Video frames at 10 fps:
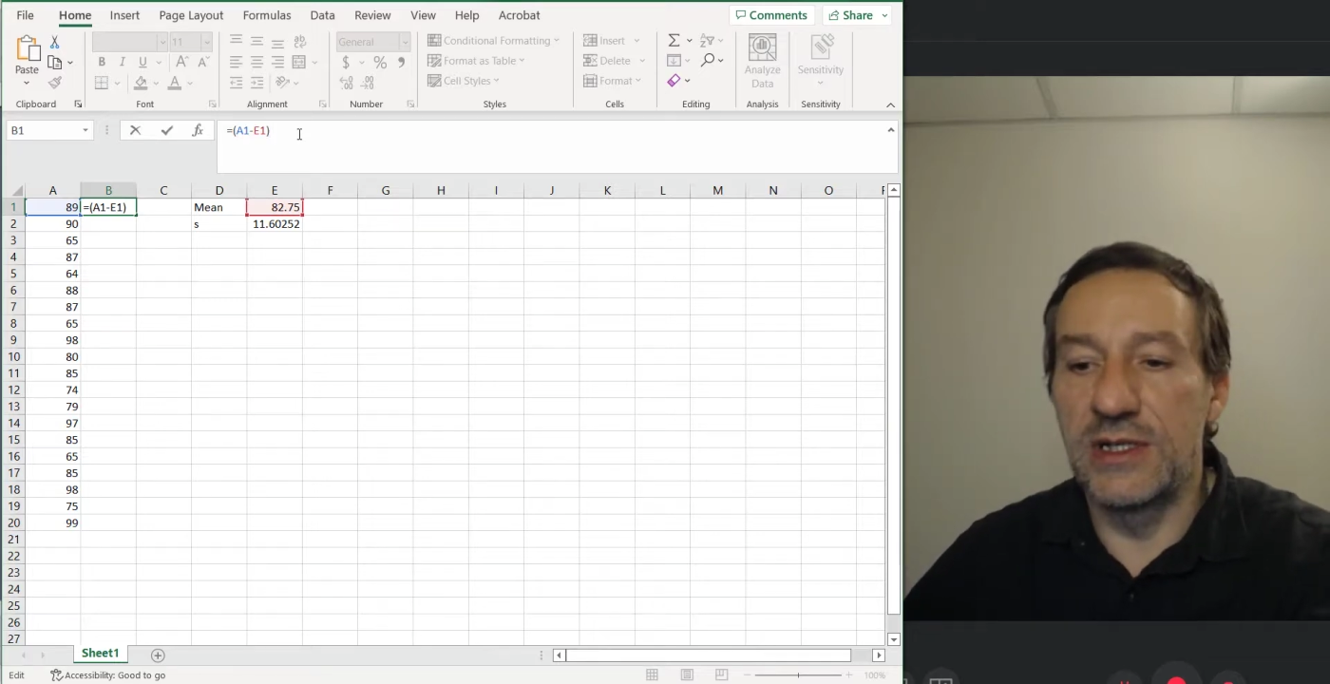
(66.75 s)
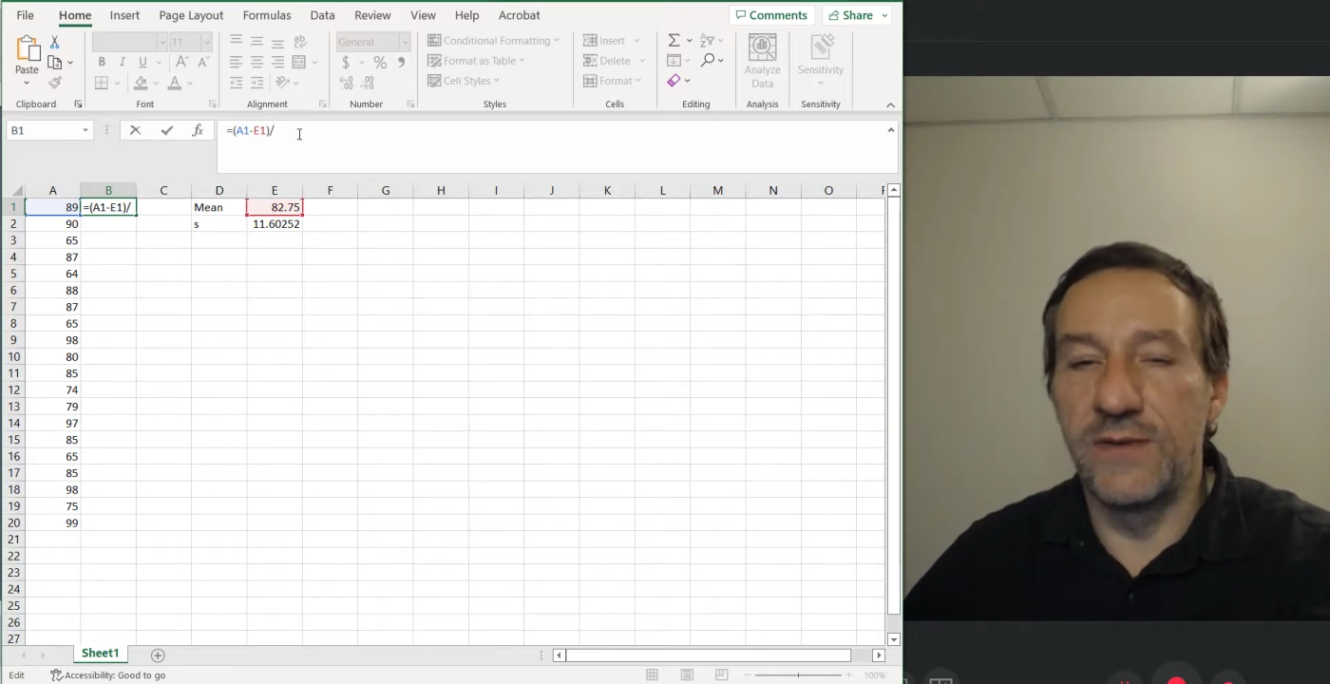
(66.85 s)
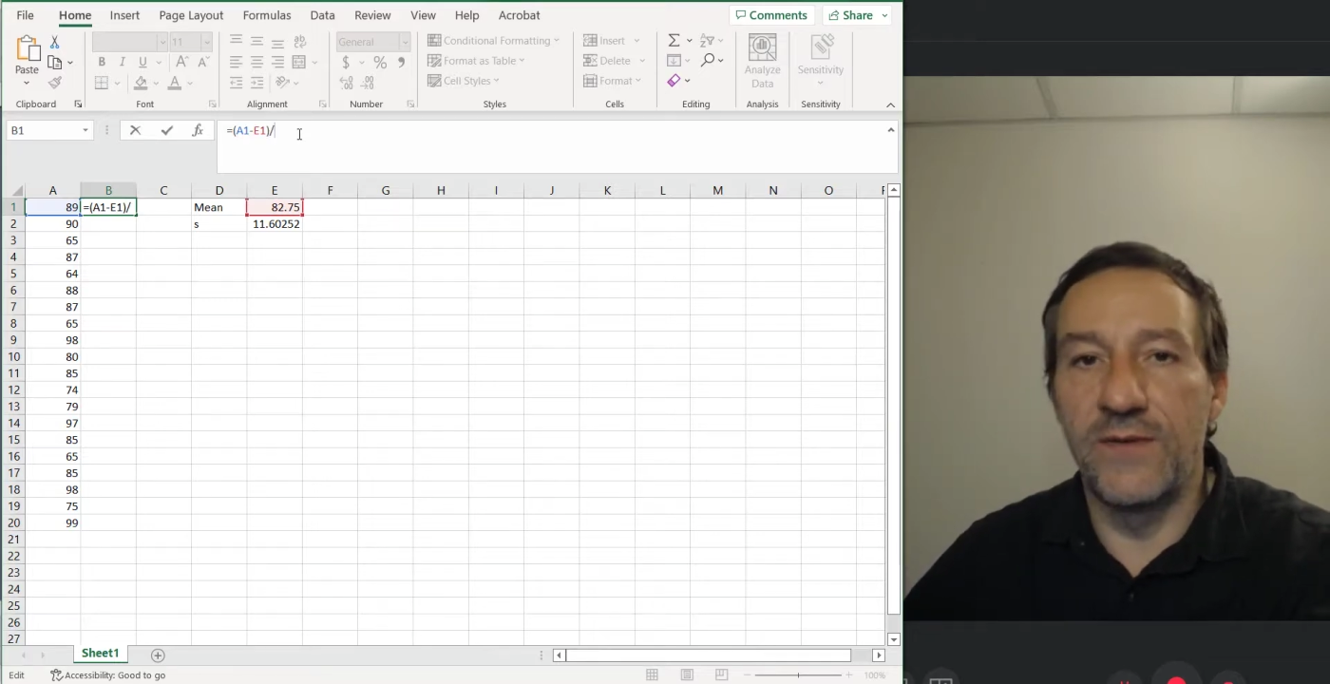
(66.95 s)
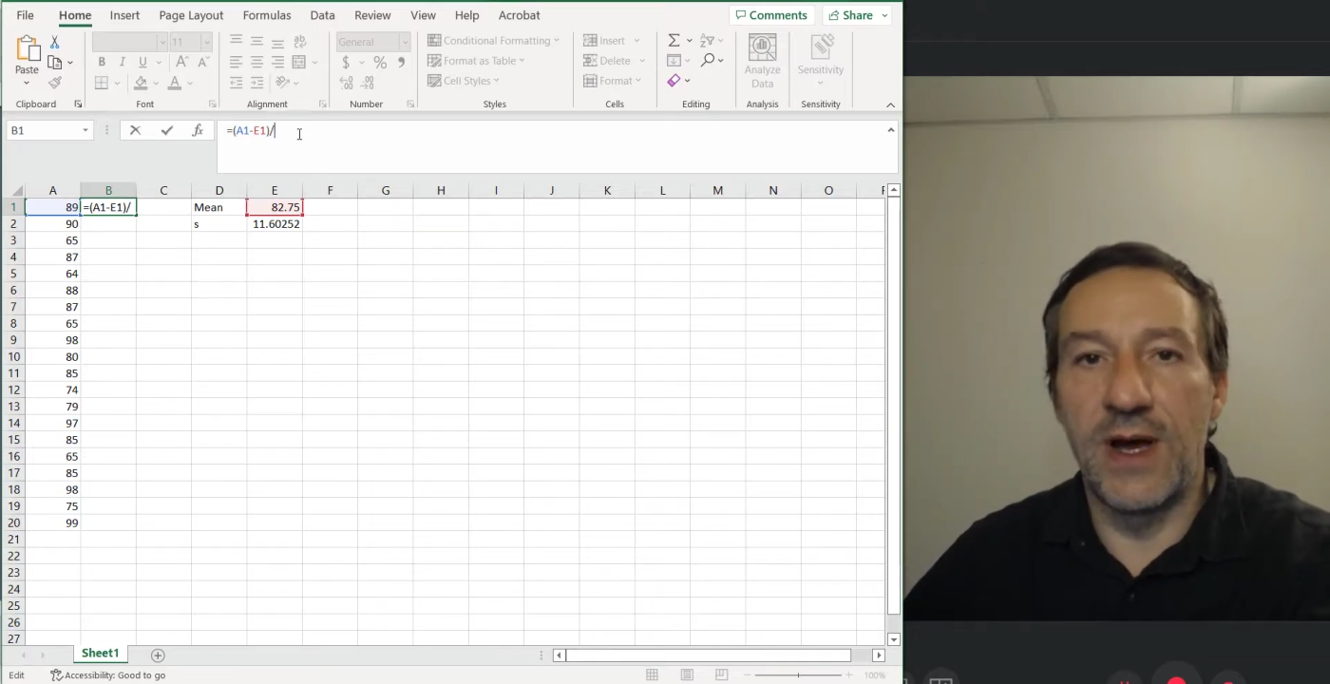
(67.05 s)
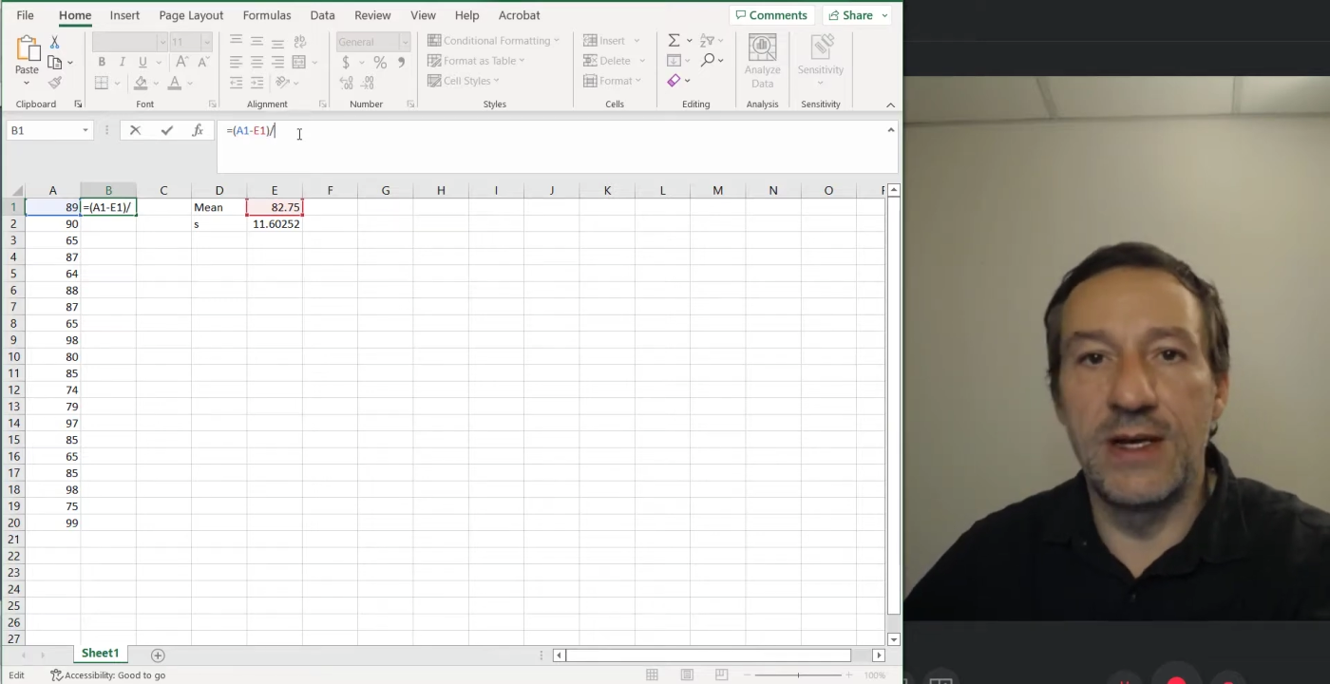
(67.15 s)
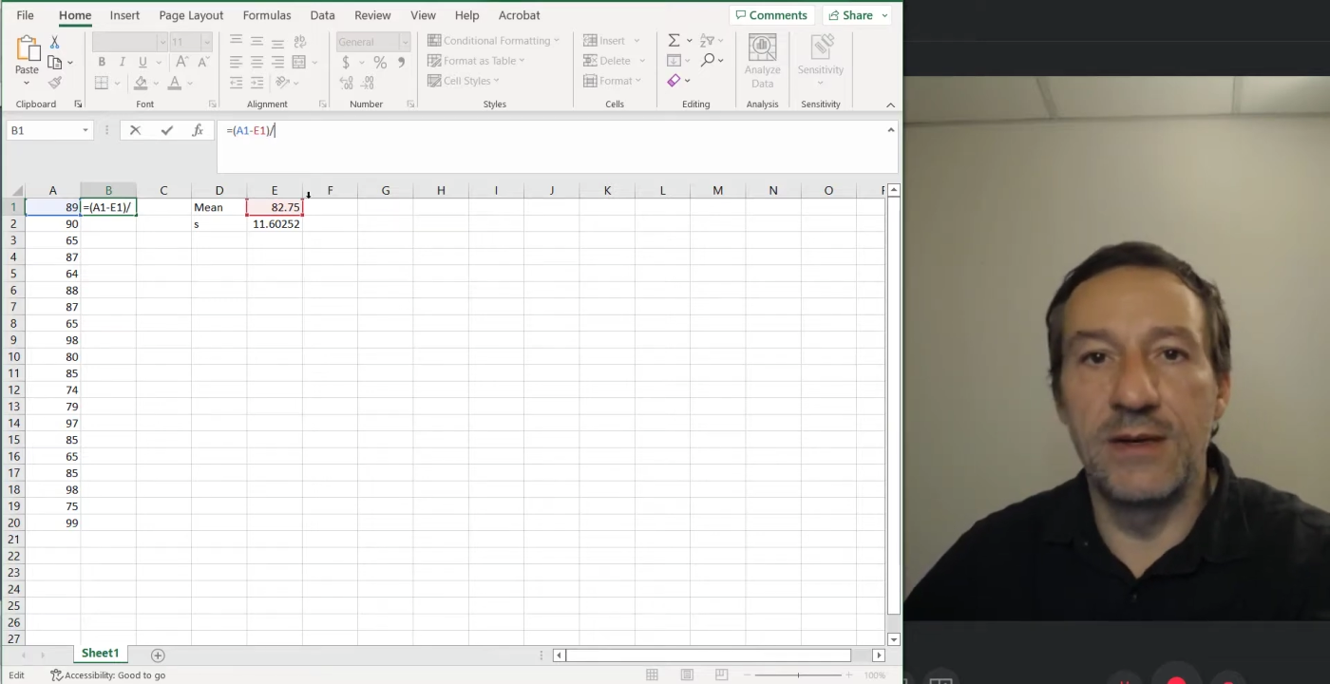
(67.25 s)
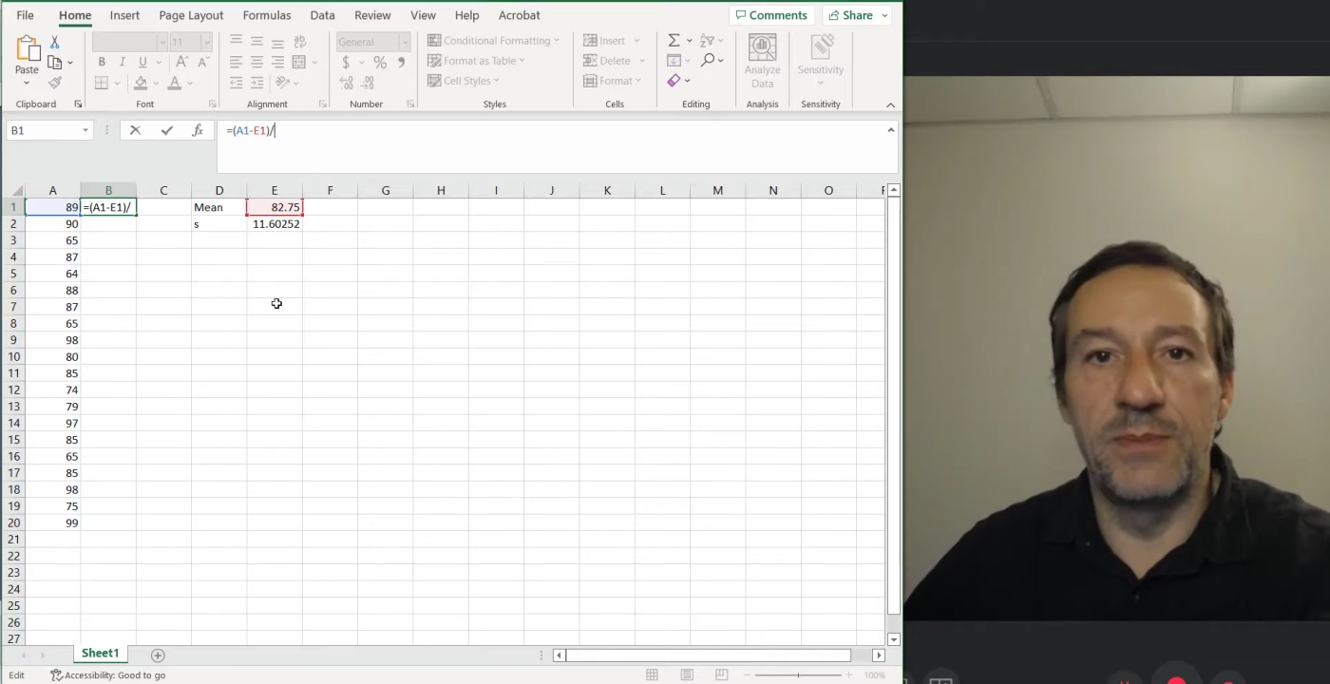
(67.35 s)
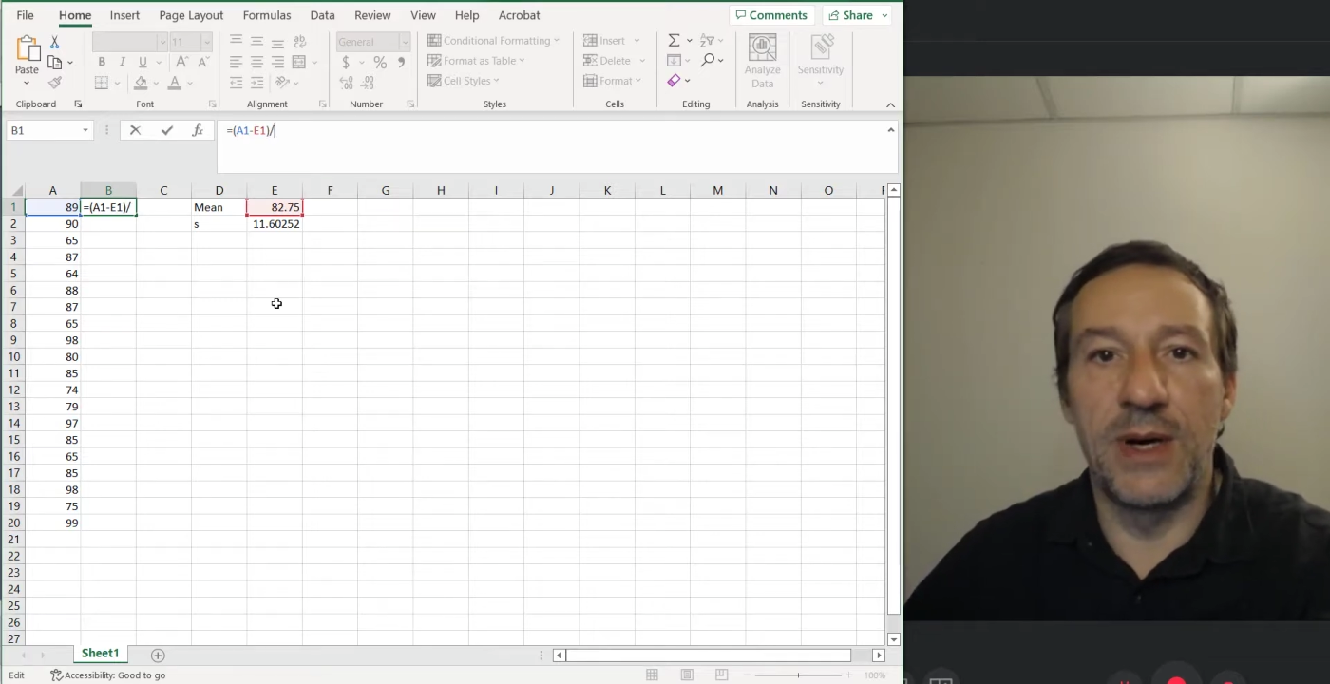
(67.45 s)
divided